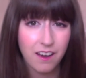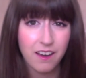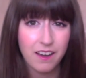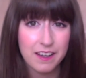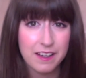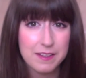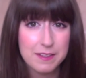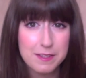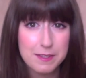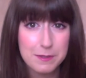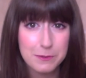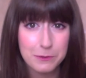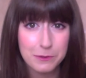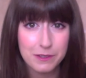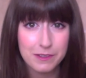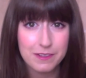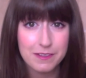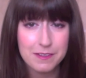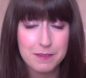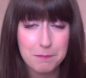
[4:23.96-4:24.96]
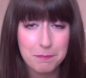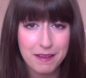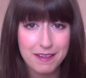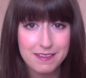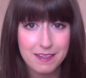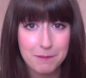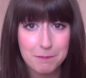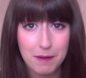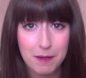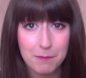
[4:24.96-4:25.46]
it's so good. It's the
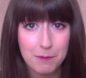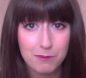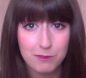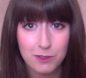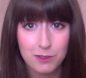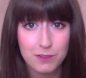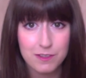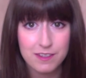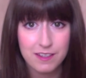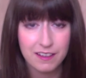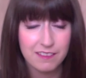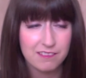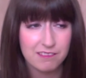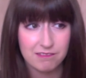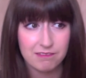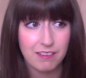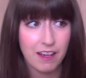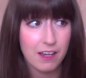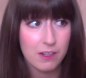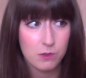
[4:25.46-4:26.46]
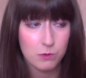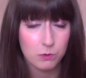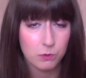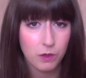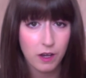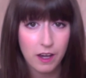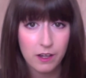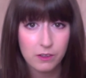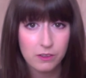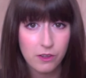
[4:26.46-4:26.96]
best lip balm I've used in I don't know
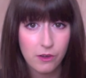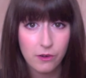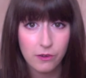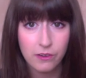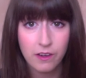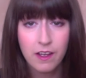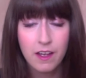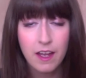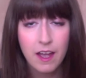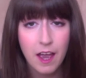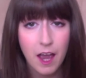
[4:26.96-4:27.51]
how long.